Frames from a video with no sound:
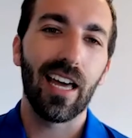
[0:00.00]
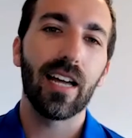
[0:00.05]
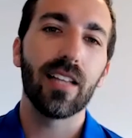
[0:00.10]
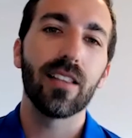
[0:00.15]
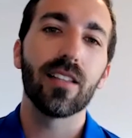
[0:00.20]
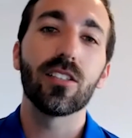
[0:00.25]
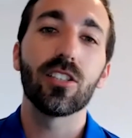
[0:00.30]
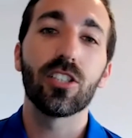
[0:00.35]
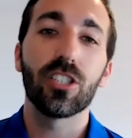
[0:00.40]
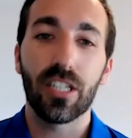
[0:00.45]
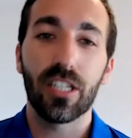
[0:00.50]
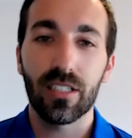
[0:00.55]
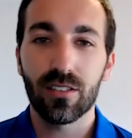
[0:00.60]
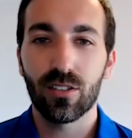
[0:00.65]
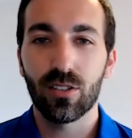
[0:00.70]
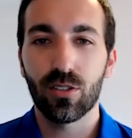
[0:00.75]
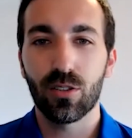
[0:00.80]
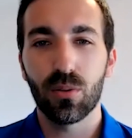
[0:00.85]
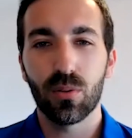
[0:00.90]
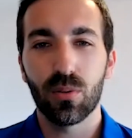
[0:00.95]
had the
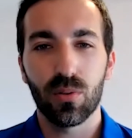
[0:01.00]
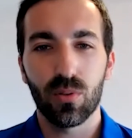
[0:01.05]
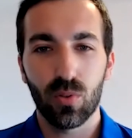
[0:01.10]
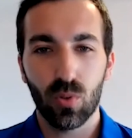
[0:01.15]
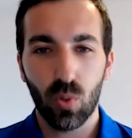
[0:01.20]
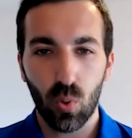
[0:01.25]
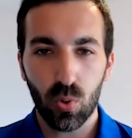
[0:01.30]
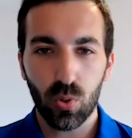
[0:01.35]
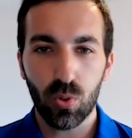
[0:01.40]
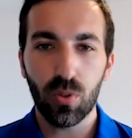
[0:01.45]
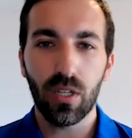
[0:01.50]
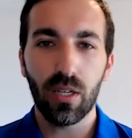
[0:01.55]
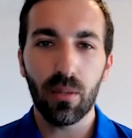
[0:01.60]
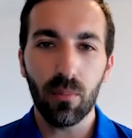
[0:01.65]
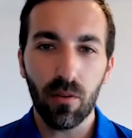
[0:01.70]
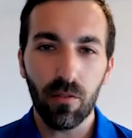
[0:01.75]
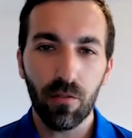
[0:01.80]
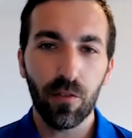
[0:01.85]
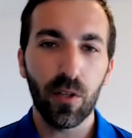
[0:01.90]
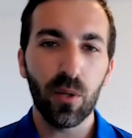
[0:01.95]
chance to talk to him
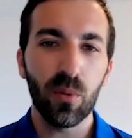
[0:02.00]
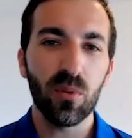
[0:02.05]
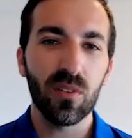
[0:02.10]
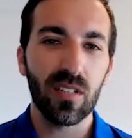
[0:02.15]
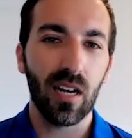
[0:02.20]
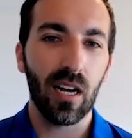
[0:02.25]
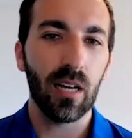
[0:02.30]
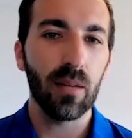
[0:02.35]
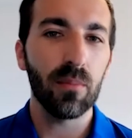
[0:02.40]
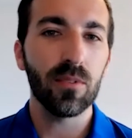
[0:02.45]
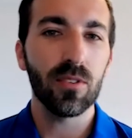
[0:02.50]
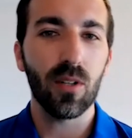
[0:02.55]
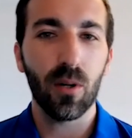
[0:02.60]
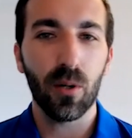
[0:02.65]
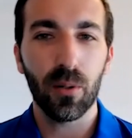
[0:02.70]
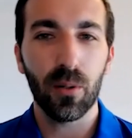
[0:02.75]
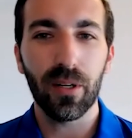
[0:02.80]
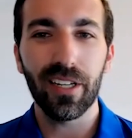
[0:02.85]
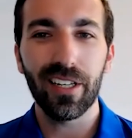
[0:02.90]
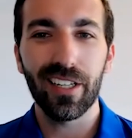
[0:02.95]
a few times
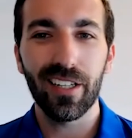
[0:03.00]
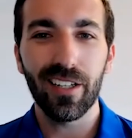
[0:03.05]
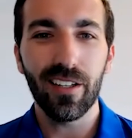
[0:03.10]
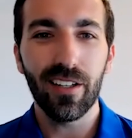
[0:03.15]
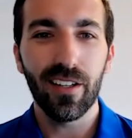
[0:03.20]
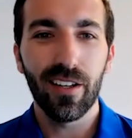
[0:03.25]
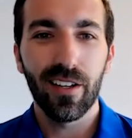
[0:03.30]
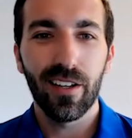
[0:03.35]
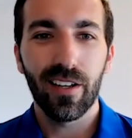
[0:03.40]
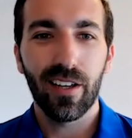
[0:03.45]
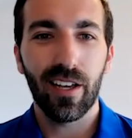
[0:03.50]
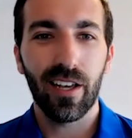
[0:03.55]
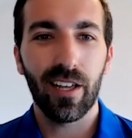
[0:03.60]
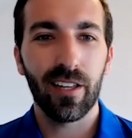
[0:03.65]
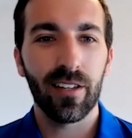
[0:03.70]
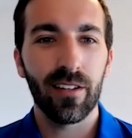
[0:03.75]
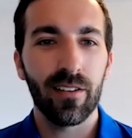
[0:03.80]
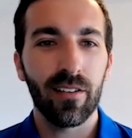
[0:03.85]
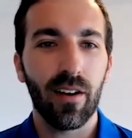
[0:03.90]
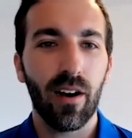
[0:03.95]
already,
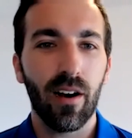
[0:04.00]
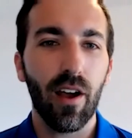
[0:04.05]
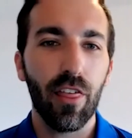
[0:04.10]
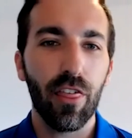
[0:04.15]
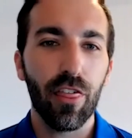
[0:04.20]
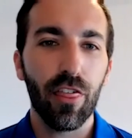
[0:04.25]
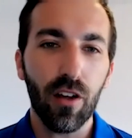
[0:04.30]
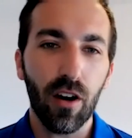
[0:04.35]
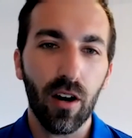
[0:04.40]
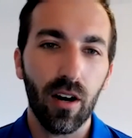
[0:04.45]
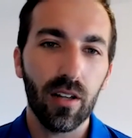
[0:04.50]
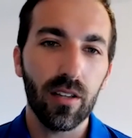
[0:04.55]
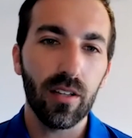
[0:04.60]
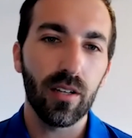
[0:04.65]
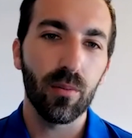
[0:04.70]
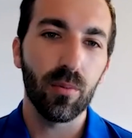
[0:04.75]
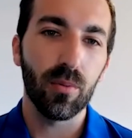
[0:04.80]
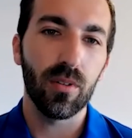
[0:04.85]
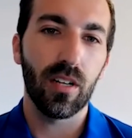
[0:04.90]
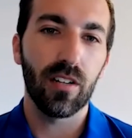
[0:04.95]
and I thought
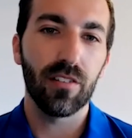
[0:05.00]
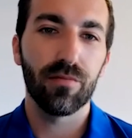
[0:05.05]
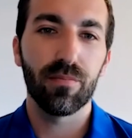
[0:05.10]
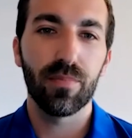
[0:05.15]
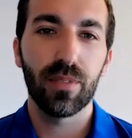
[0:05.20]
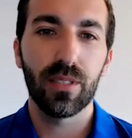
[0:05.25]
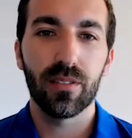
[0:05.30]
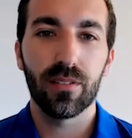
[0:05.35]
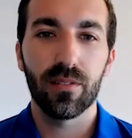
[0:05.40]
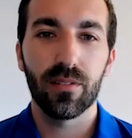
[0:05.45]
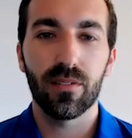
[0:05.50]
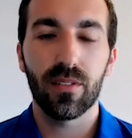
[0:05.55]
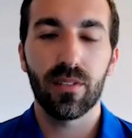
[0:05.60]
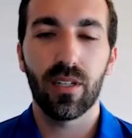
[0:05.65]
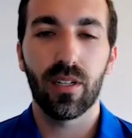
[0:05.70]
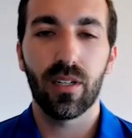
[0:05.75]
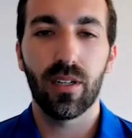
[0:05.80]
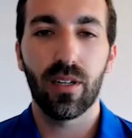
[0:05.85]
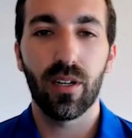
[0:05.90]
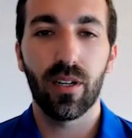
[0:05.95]
it would have been
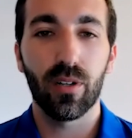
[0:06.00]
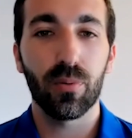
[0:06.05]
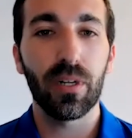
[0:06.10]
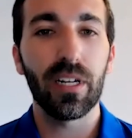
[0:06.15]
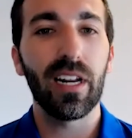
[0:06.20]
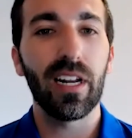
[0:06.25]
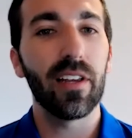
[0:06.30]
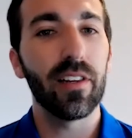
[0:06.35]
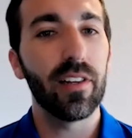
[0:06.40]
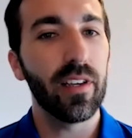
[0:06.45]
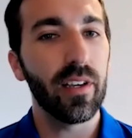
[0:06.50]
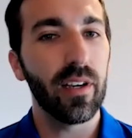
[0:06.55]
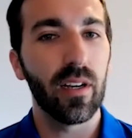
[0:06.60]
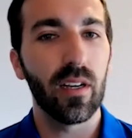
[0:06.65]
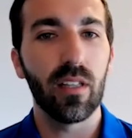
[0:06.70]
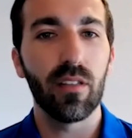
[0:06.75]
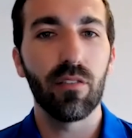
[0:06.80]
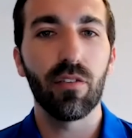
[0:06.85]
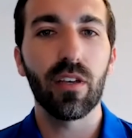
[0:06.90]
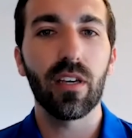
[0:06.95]
a great idea
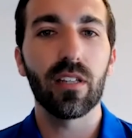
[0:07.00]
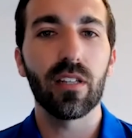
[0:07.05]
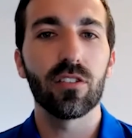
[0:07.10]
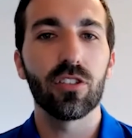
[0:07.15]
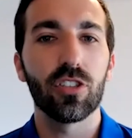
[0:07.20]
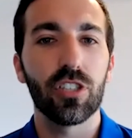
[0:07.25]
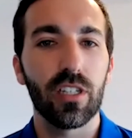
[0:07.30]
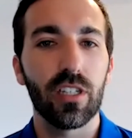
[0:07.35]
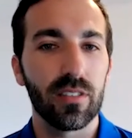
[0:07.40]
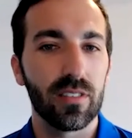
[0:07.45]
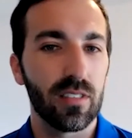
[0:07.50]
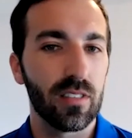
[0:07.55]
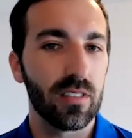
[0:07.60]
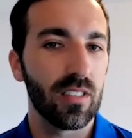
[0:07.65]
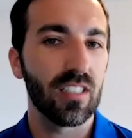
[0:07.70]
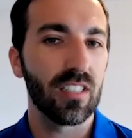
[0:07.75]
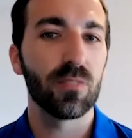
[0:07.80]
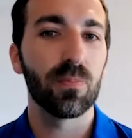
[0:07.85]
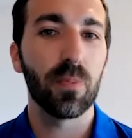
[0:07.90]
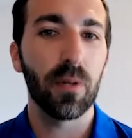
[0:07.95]
if he can share his
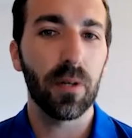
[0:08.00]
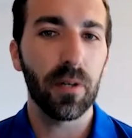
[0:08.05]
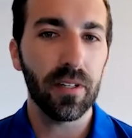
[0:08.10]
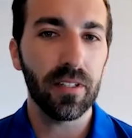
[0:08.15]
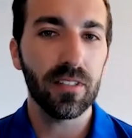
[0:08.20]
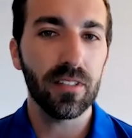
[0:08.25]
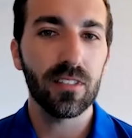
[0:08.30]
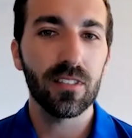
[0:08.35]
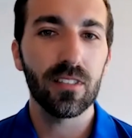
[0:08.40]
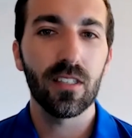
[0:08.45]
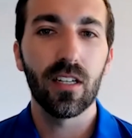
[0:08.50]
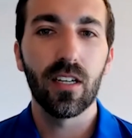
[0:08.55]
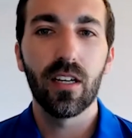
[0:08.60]
experience